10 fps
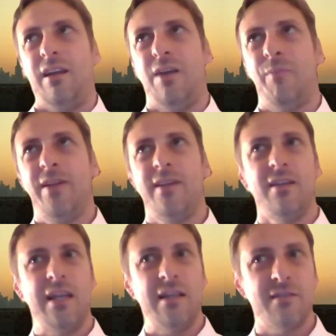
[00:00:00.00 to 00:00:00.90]
a bit in
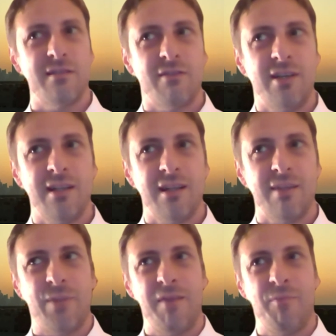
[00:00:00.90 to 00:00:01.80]
the industry
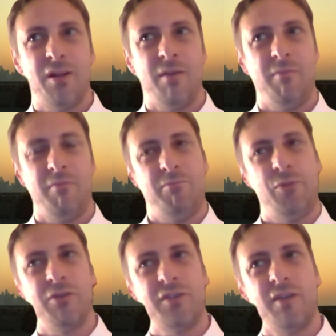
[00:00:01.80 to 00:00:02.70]
that people
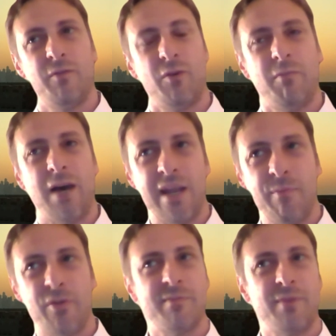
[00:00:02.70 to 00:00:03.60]
approach it from my
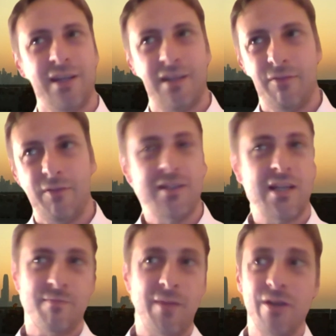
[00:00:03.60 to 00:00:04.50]
perspective, and
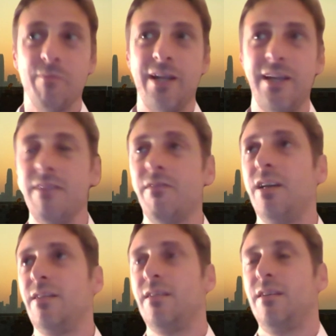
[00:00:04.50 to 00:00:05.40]
that's my opinion, right?